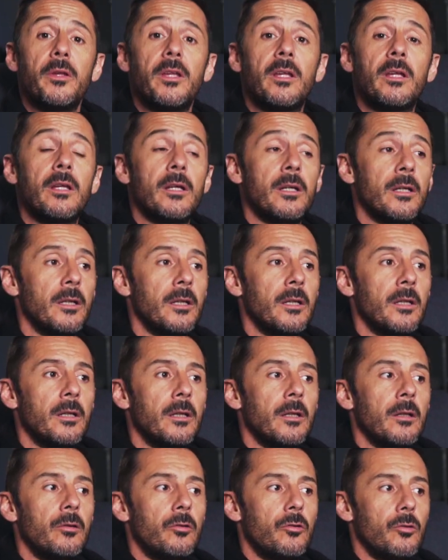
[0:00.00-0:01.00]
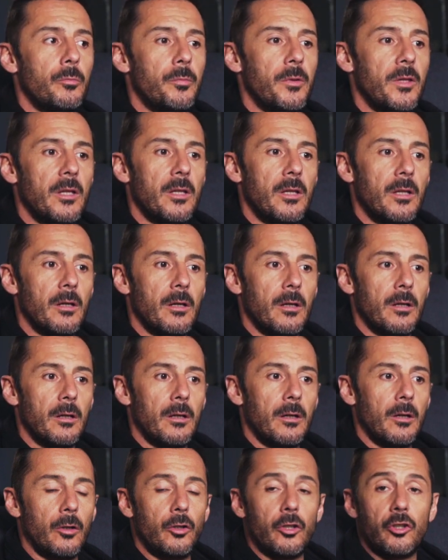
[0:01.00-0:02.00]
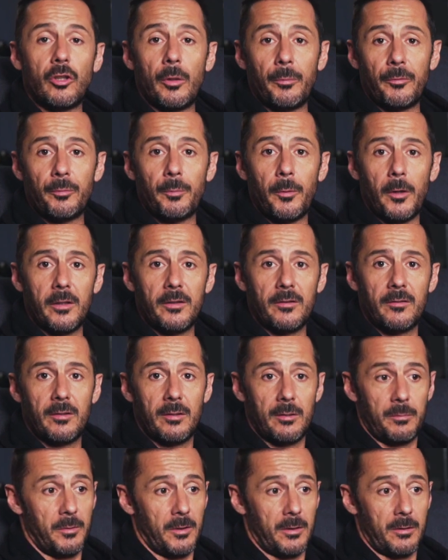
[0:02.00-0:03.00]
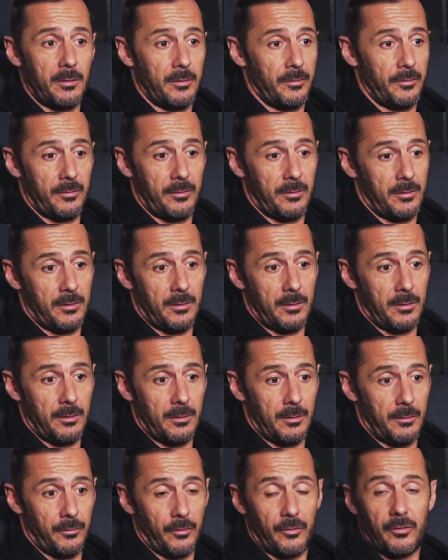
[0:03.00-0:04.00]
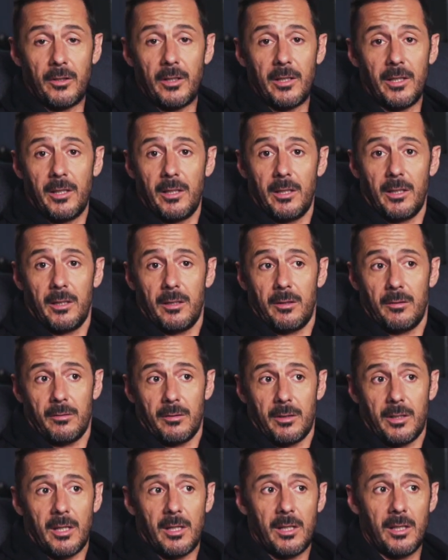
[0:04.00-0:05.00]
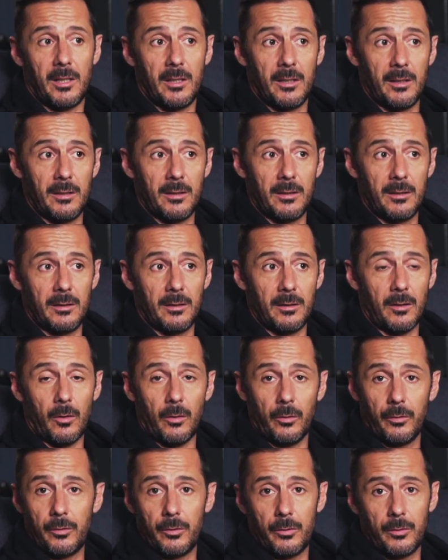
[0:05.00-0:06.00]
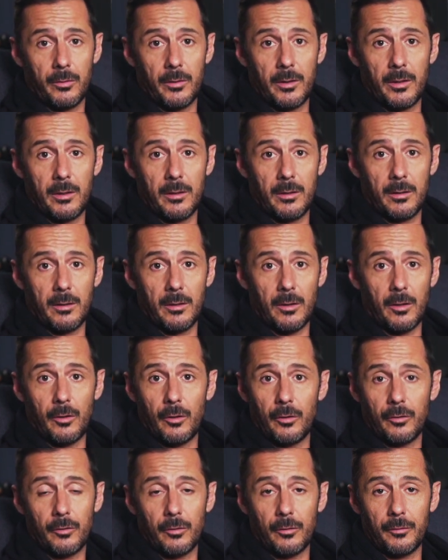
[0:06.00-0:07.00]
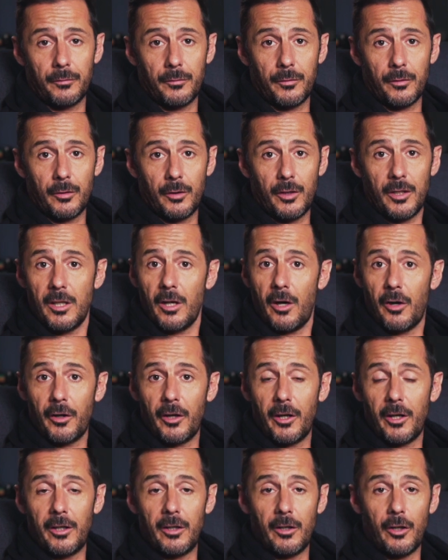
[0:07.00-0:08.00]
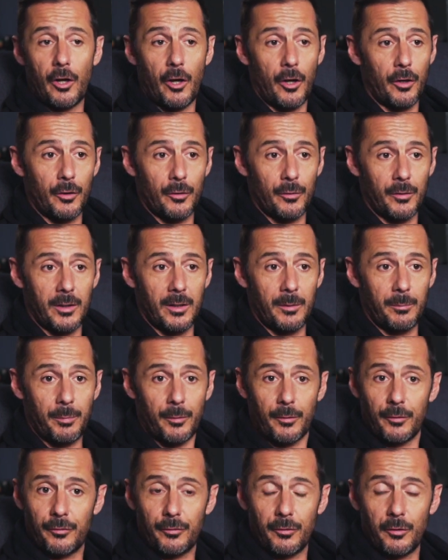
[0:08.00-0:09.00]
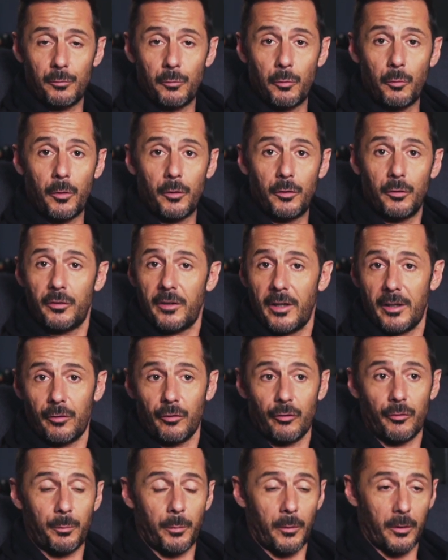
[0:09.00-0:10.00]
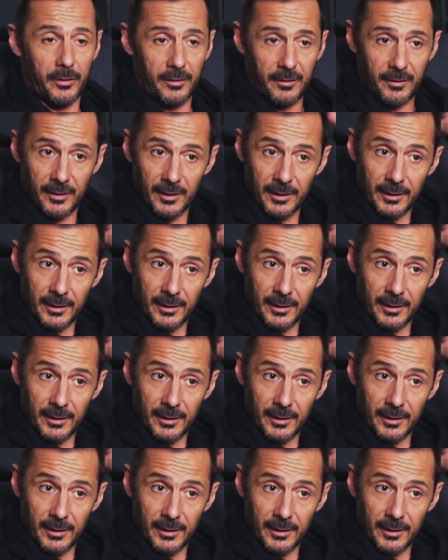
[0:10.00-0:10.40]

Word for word: me to be uh, on the top spot, because uh, obviously you're getting older and uh, a lot of uh, young and uh, hungry person who want to take your spot,